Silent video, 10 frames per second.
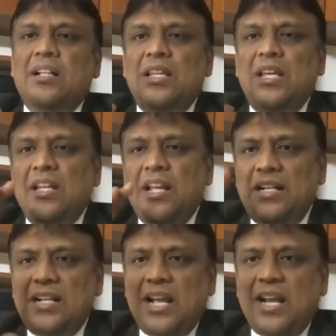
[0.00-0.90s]
the
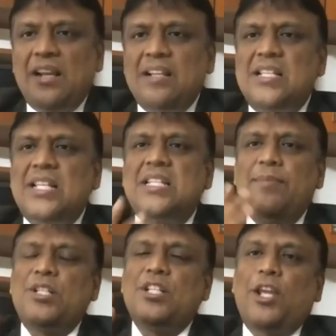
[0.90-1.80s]
entire
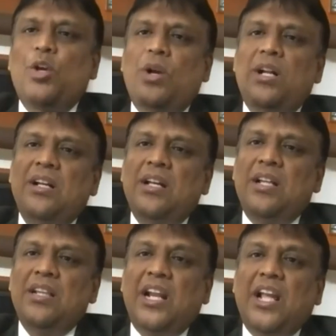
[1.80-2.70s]
system is secure and
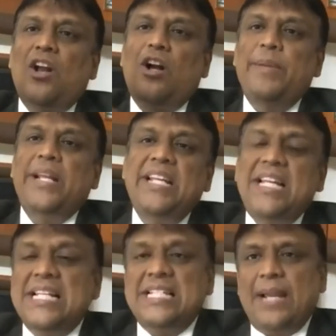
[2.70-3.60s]
there cannot be
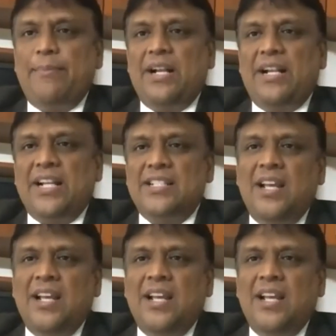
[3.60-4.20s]
any cyber attacks.